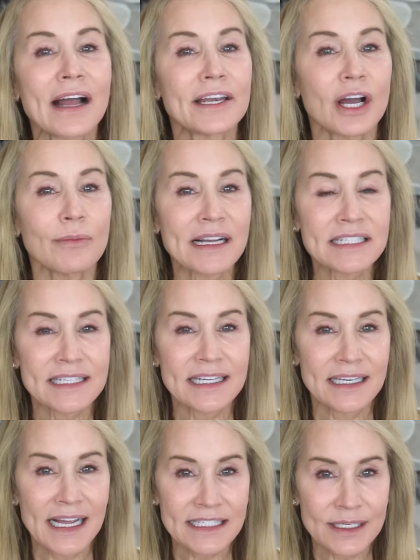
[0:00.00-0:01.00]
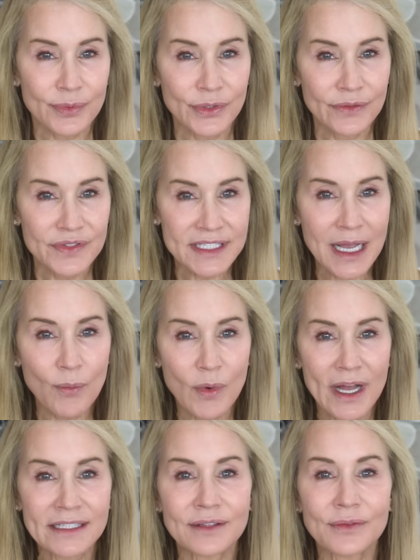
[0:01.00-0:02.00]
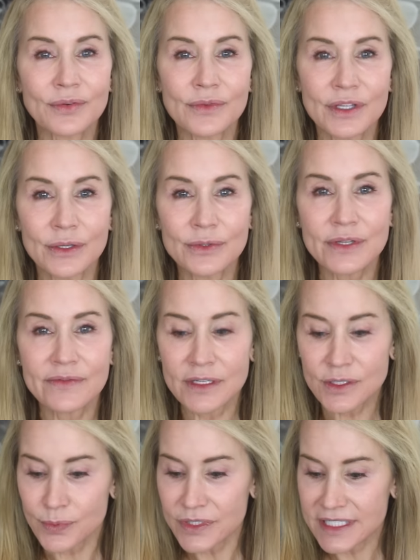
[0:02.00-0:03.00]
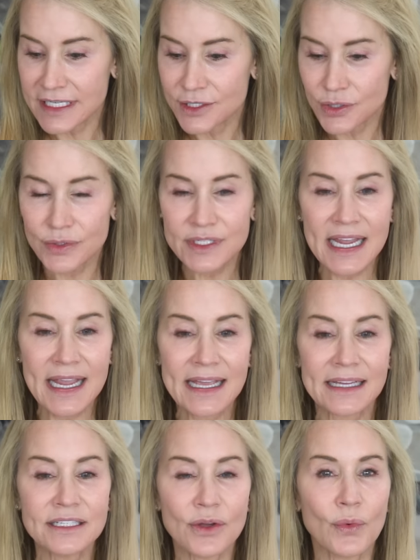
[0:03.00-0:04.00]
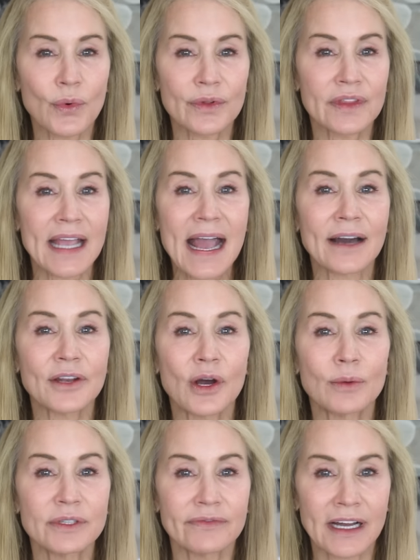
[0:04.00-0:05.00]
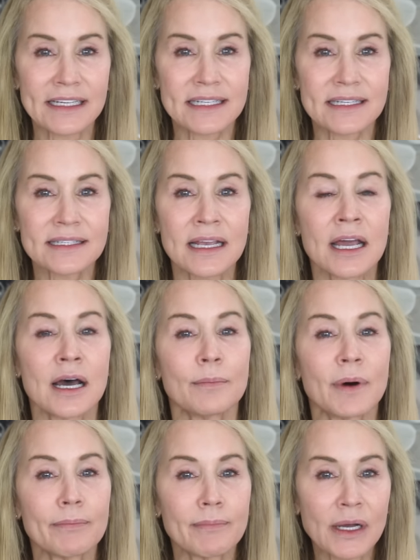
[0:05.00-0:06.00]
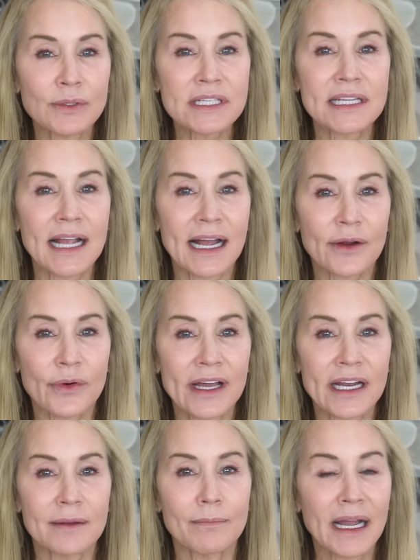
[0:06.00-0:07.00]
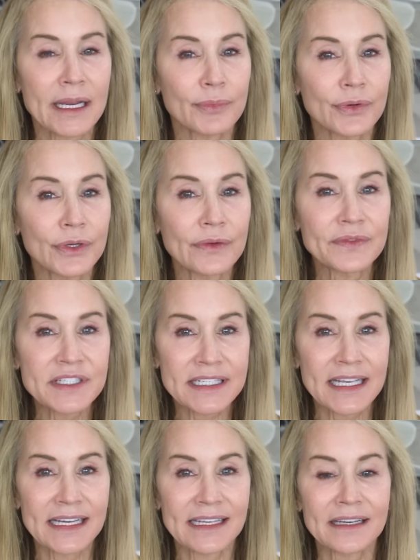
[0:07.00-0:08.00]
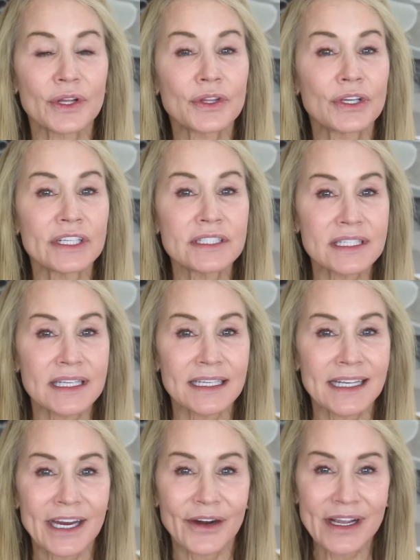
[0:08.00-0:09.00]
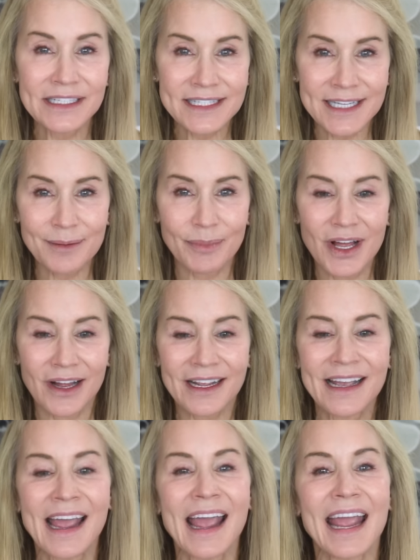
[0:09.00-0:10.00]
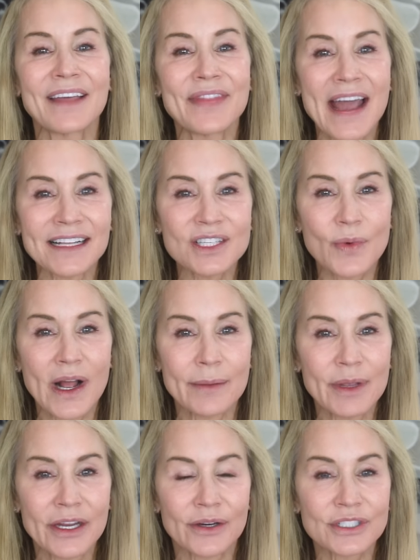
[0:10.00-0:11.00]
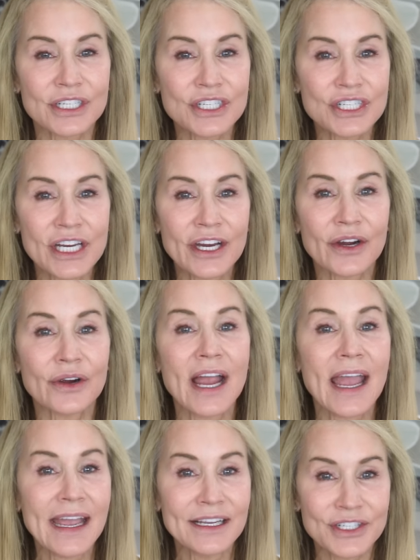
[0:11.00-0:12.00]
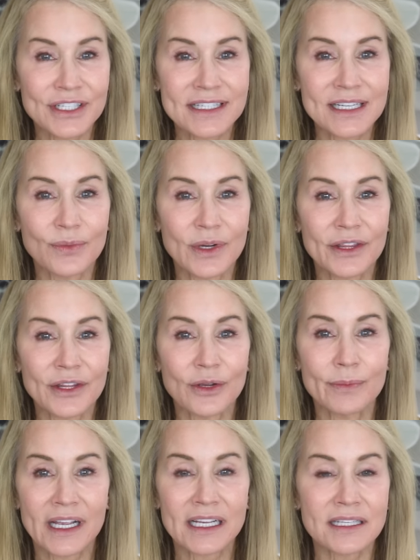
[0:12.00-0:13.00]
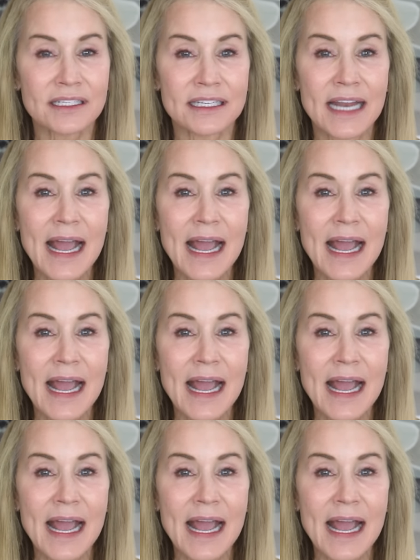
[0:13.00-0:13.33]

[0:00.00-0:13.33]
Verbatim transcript: I know my skin has improved somewhat through the use of those procedures and or the at-home devices, but mostly I credit my improved skin with good skincare and sunblock. And that's why I'm here to share agency with you because it's an